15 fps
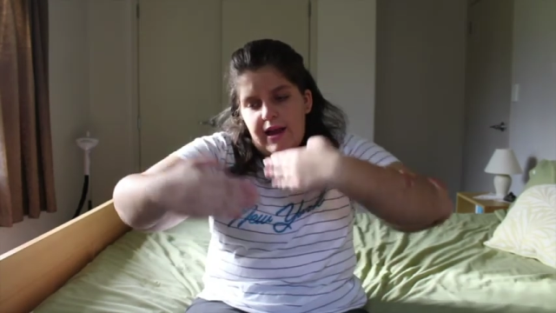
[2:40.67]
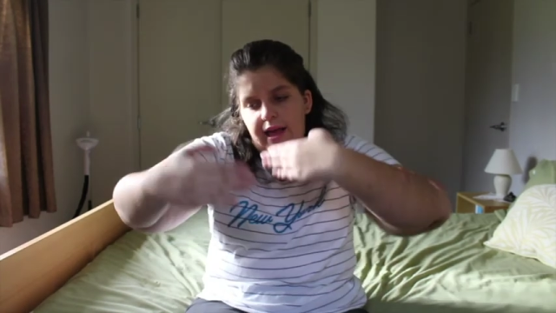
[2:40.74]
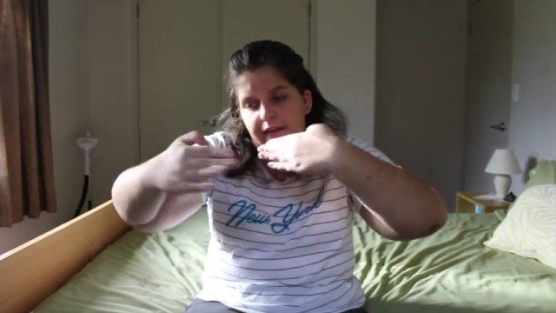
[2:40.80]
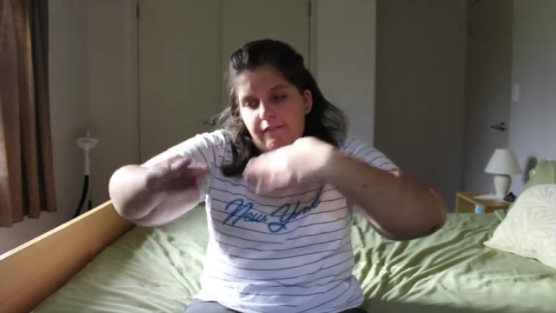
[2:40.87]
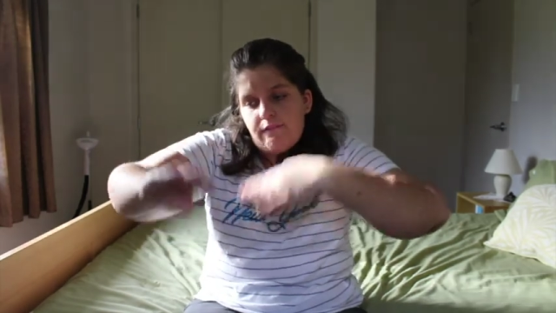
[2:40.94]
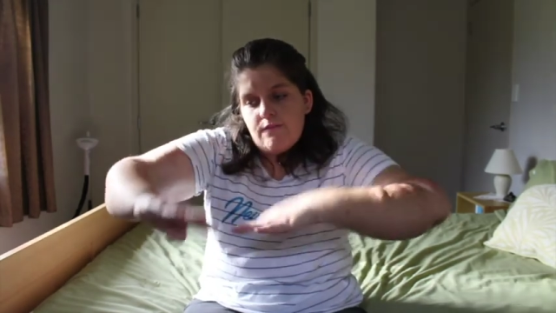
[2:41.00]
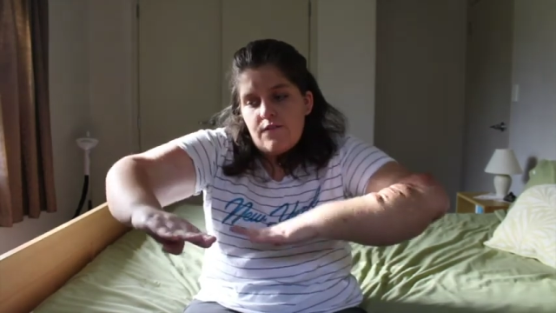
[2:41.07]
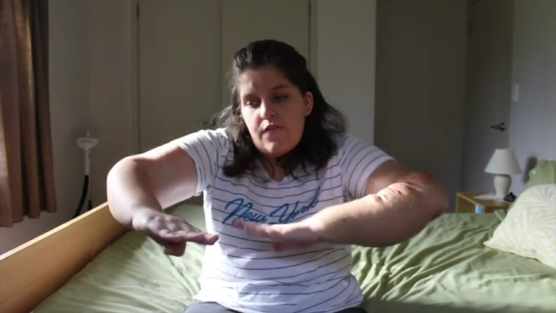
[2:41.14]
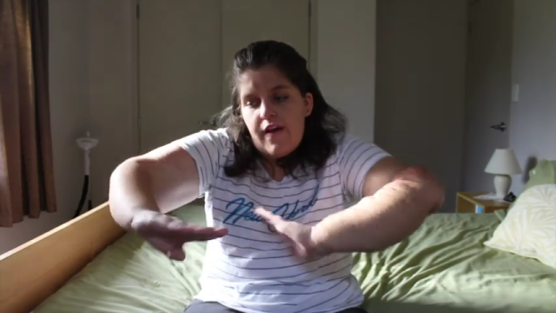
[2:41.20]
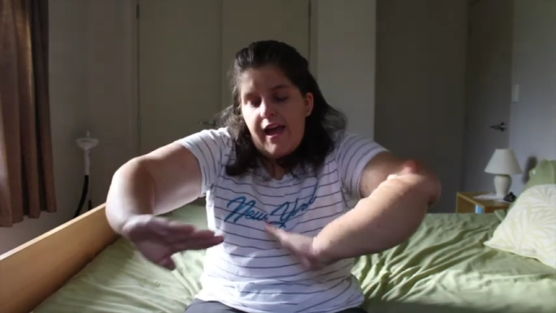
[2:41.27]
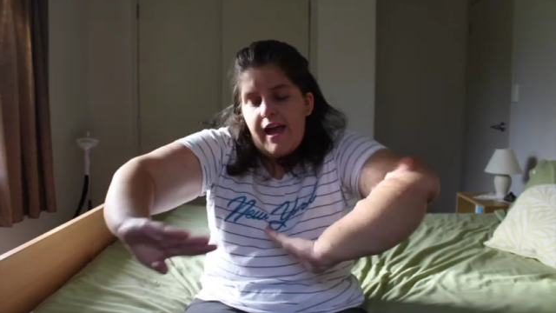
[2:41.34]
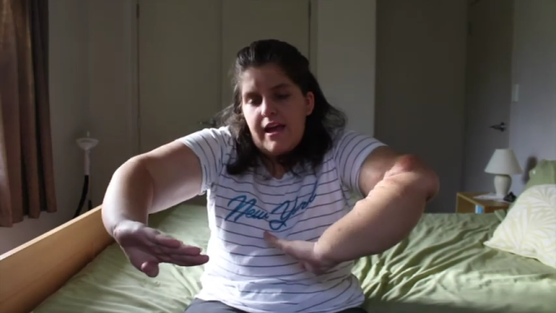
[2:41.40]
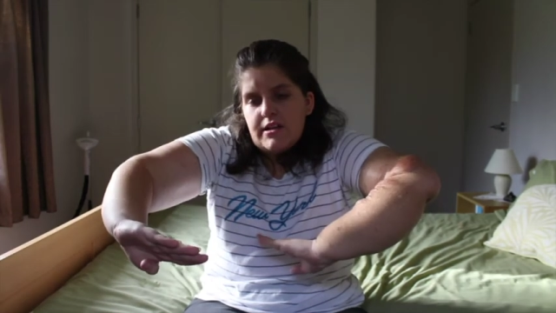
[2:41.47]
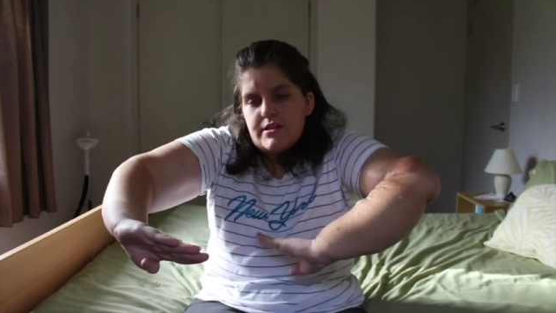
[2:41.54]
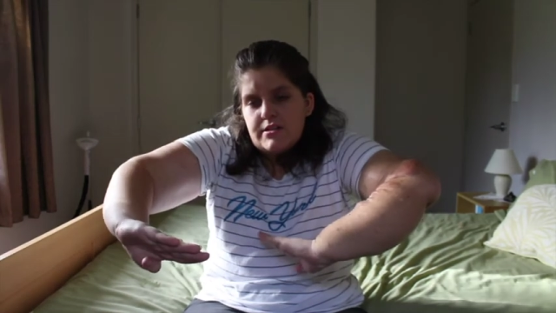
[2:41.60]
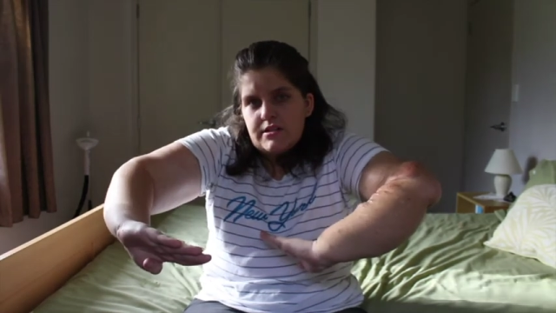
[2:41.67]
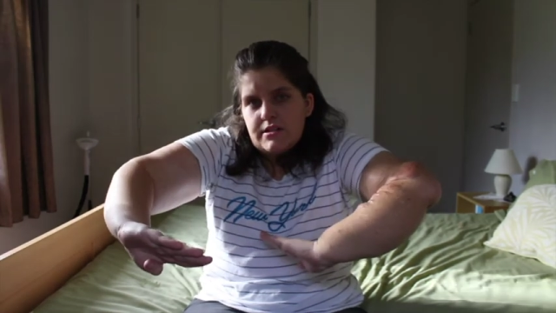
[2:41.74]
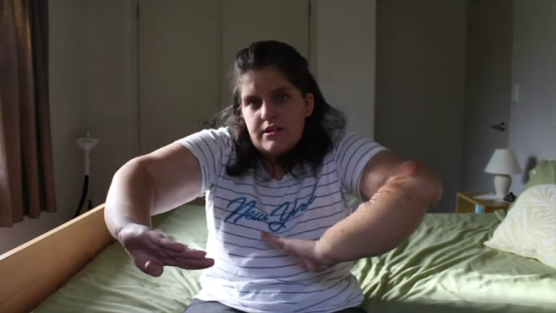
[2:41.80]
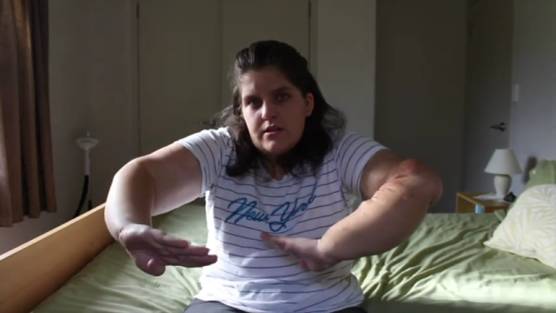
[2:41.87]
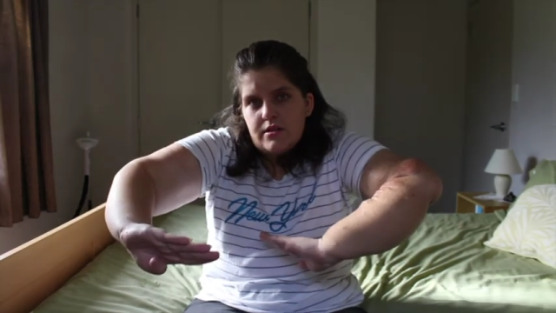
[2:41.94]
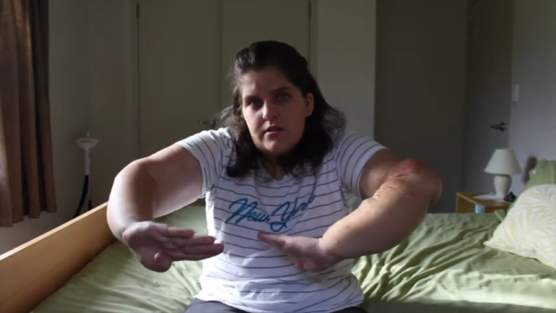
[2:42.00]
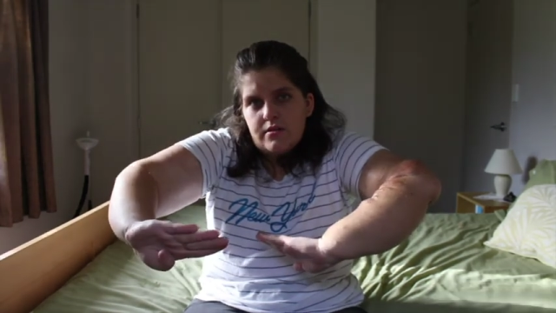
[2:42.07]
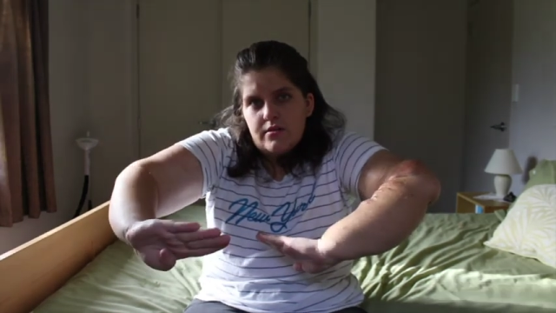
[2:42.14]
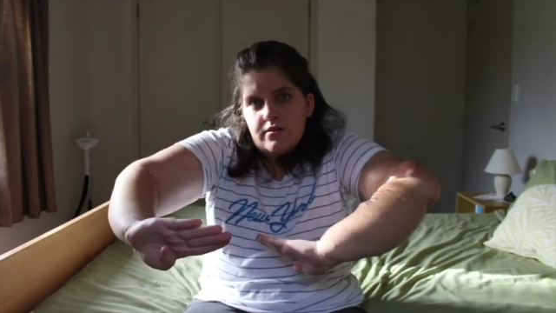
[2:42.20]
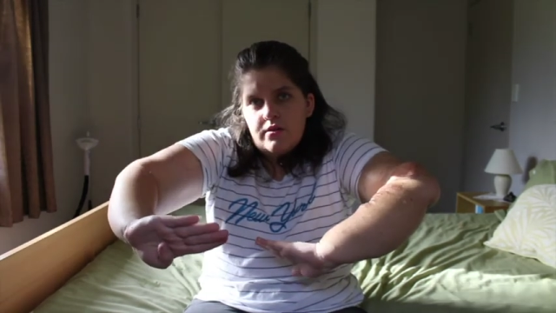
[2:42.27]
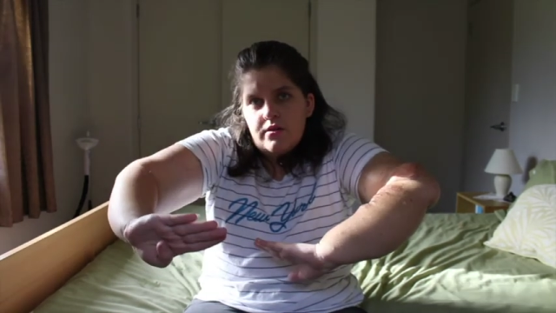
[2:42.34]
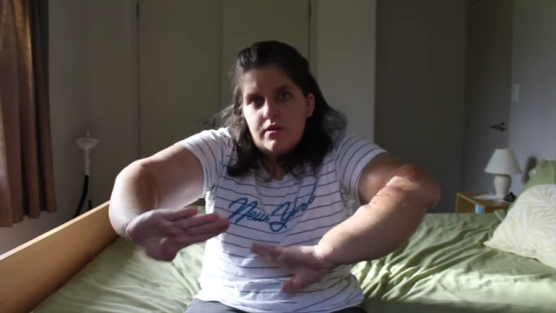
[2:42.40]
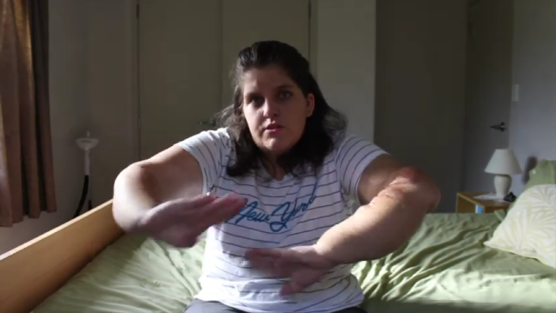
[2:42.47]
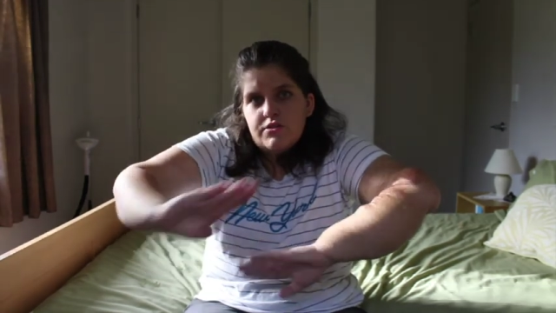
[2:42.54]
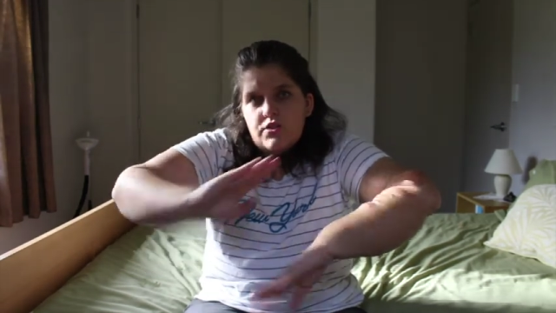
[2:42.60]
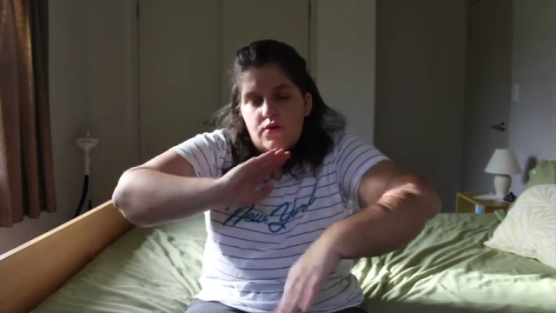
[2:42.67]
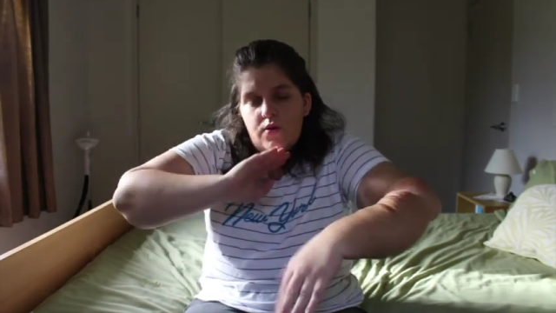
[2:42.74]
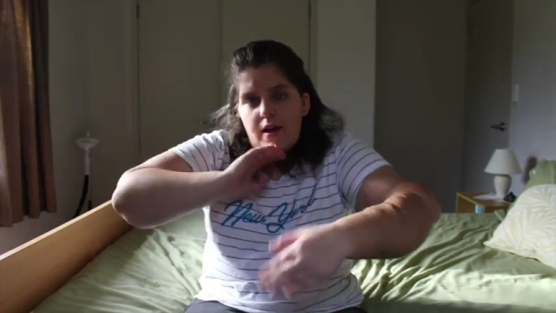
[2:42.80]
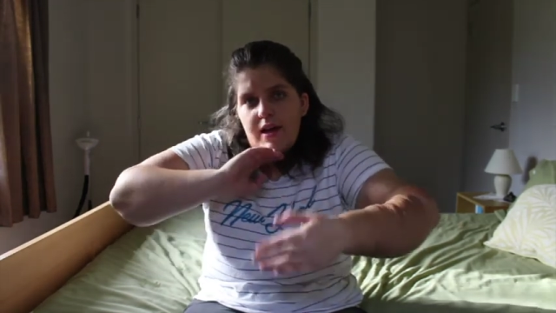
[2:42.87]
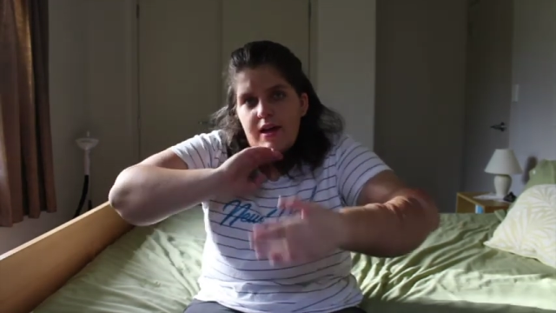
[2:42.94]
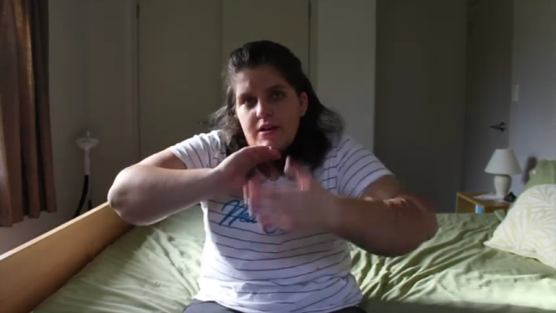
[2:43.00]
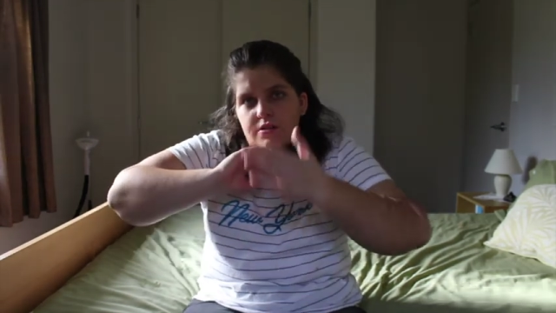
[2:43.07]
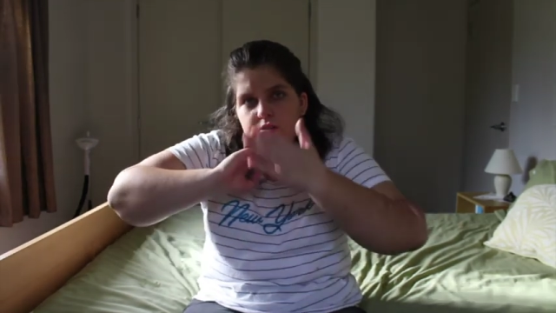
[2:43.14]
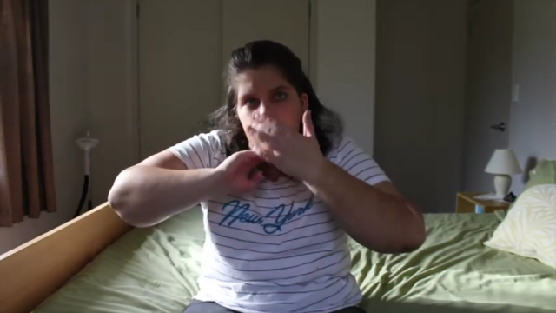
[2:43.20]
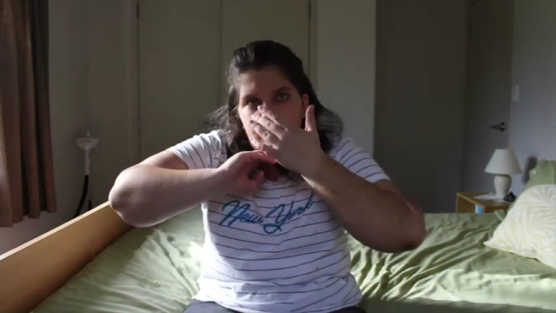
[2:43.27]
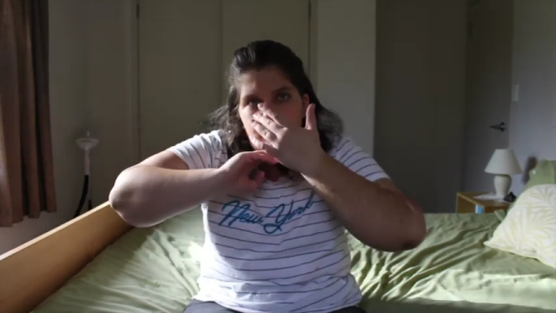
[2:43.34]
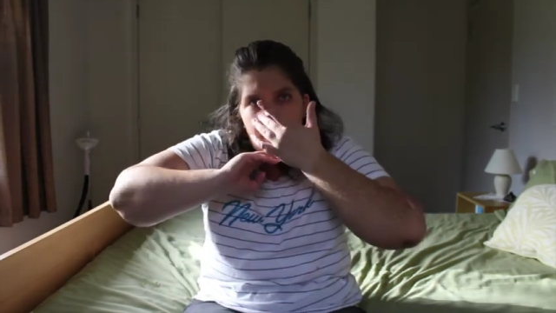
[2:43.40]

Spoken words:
like that. So you had